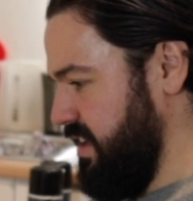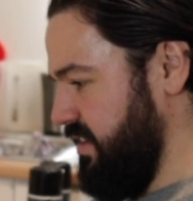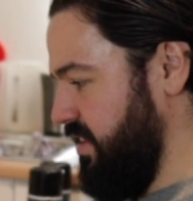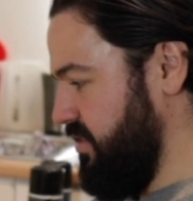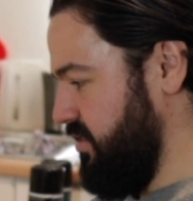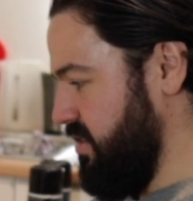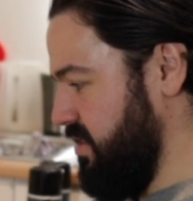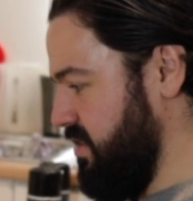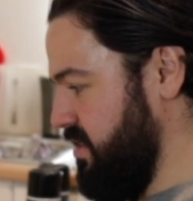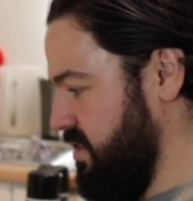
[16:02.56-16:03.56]
is that just going
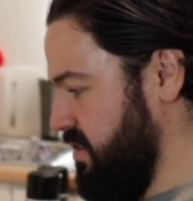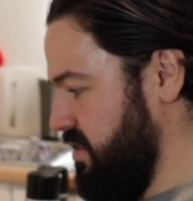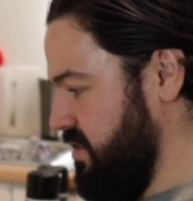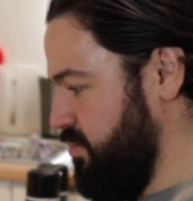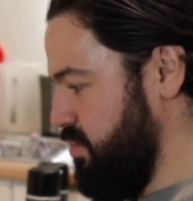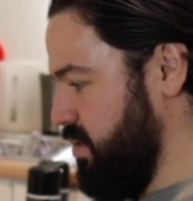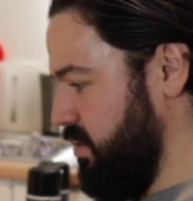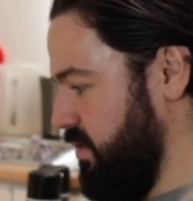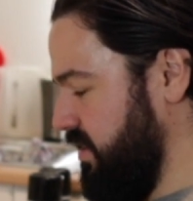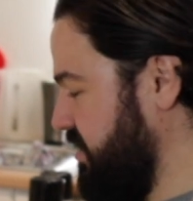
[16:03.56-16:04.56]
to
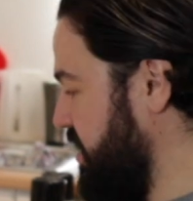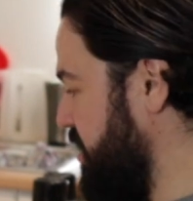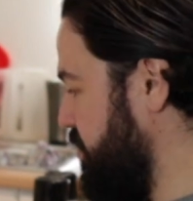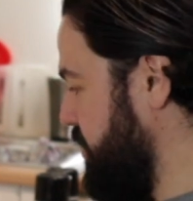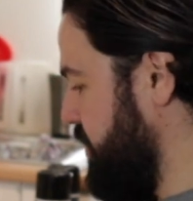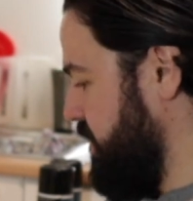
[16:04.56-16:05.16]
pull this up?